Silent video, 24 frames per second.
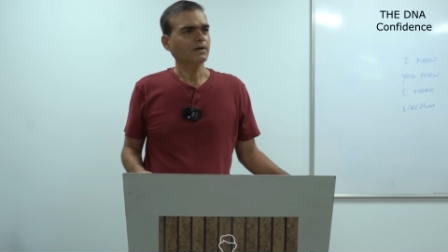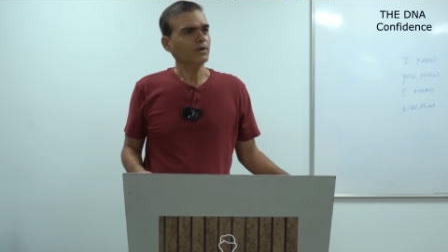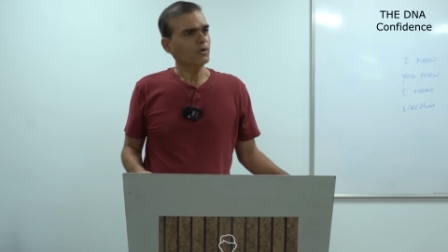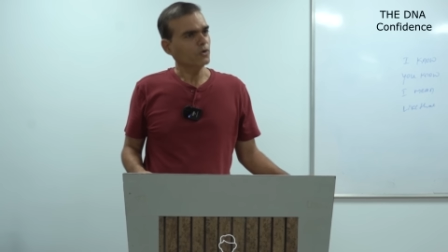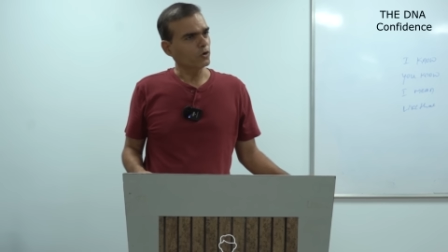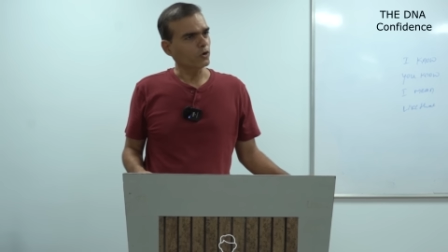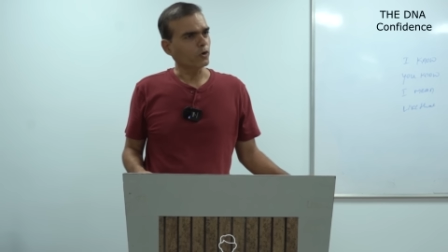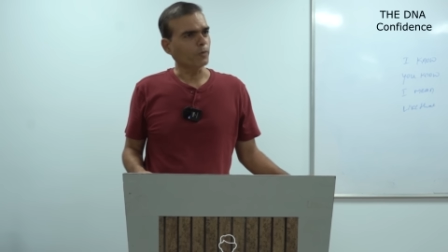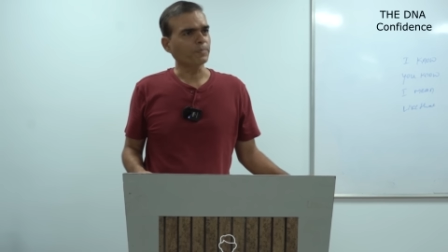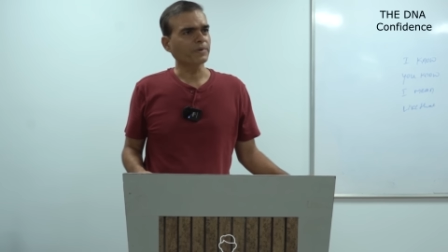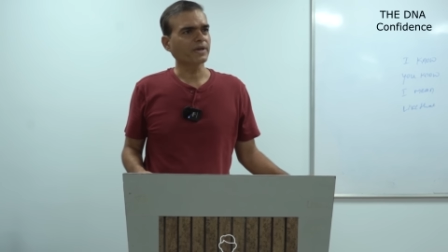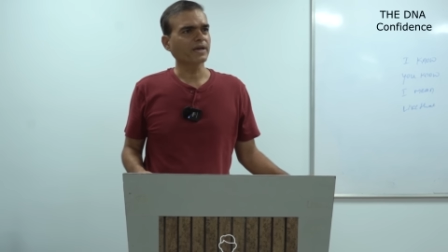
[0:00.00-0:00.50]

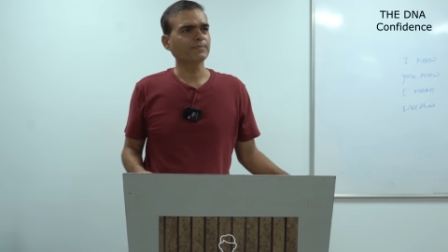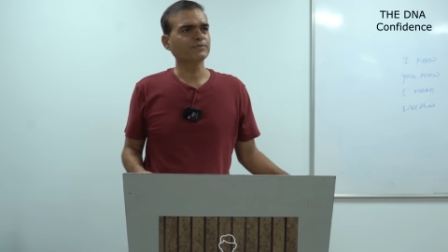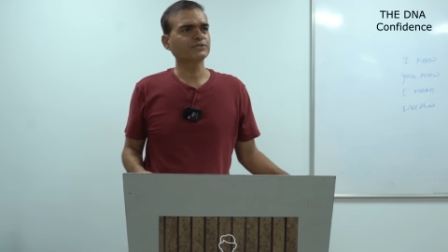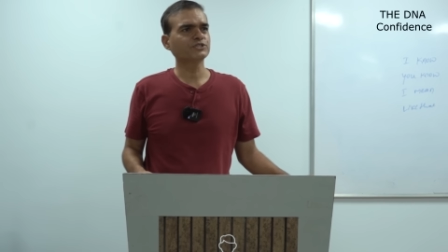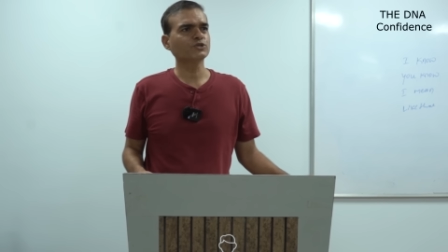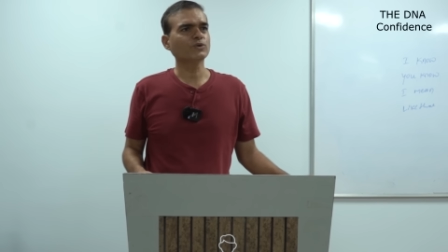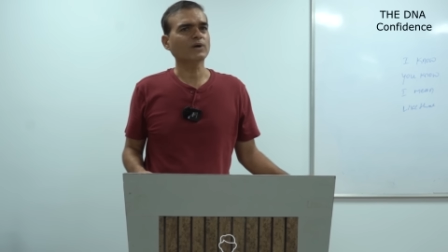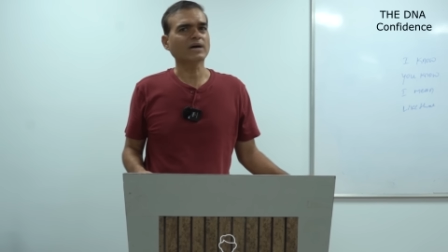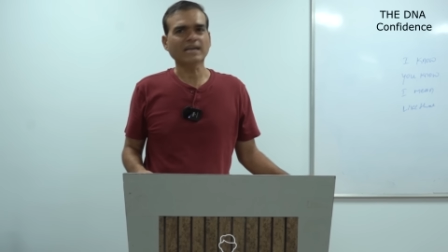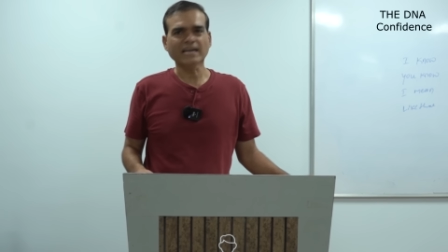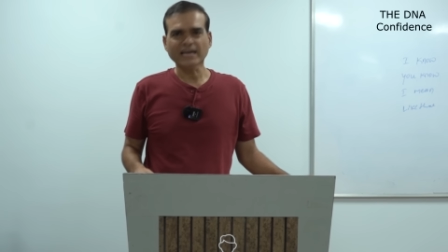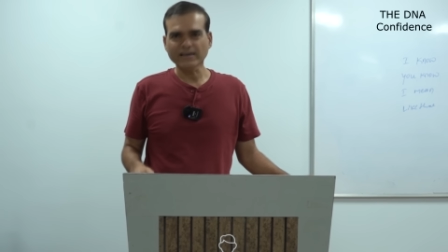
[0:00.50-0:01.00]
Hope keeps
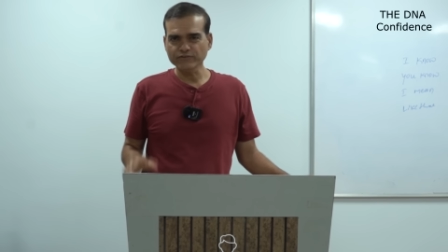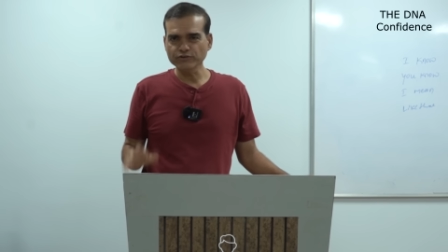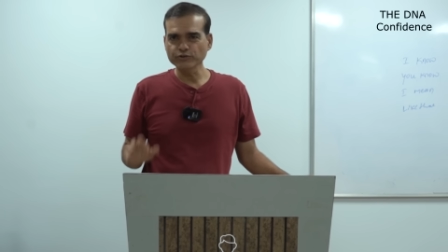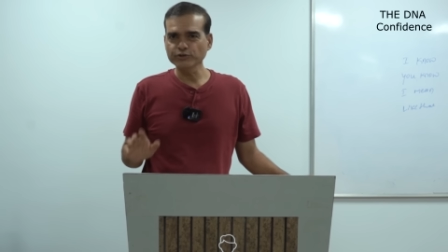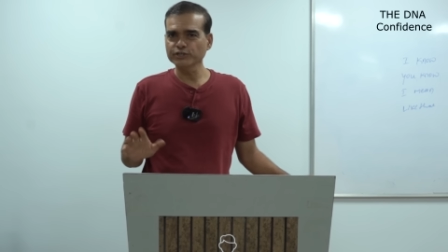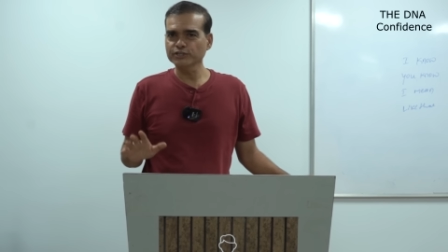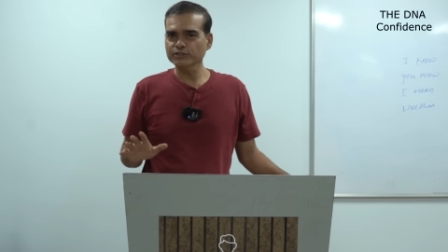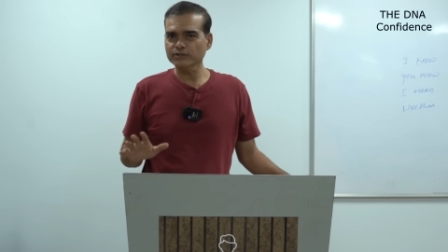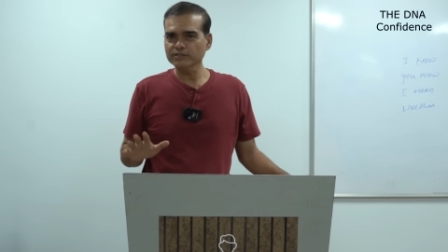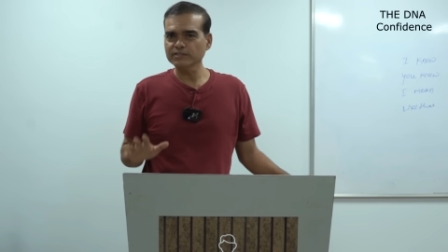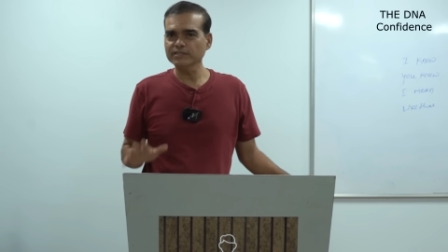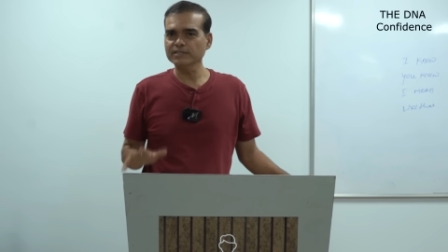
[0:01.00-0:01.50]
you alive. Do
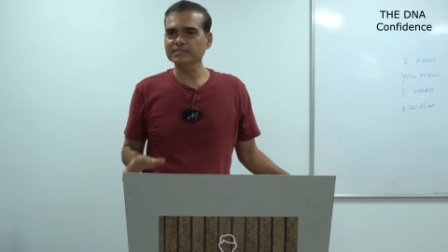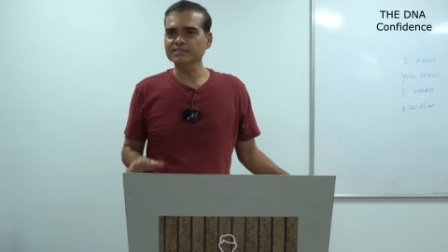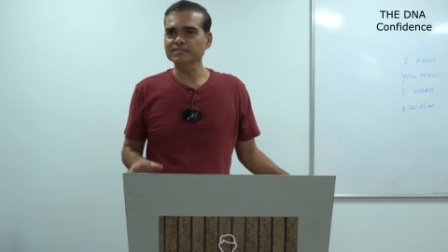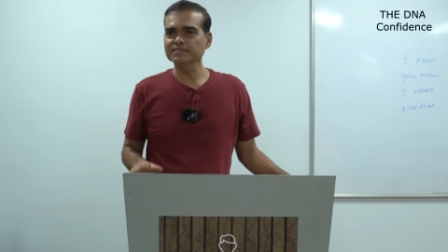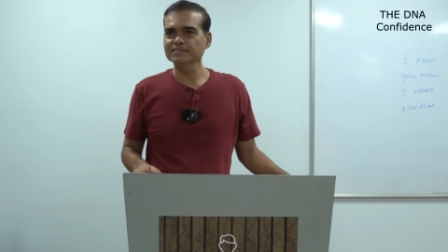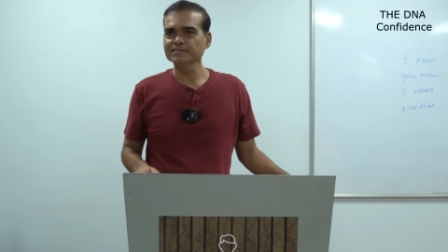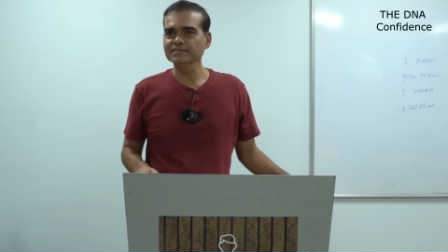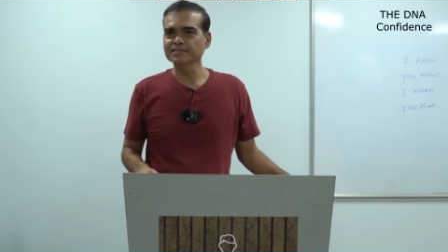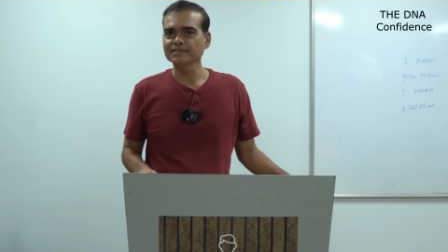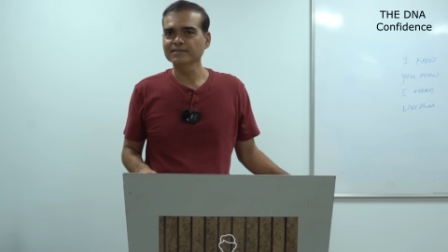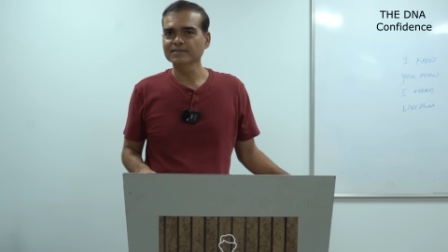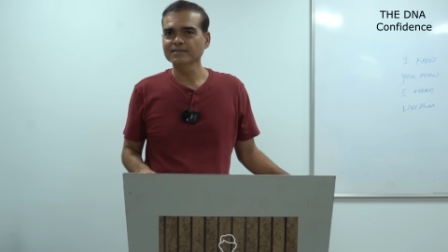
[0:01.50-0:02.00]
you know
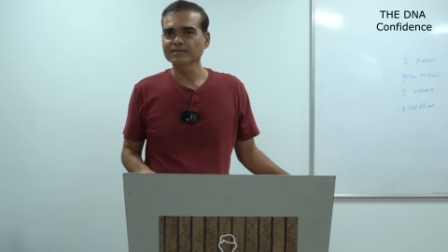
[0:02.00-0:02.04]
this?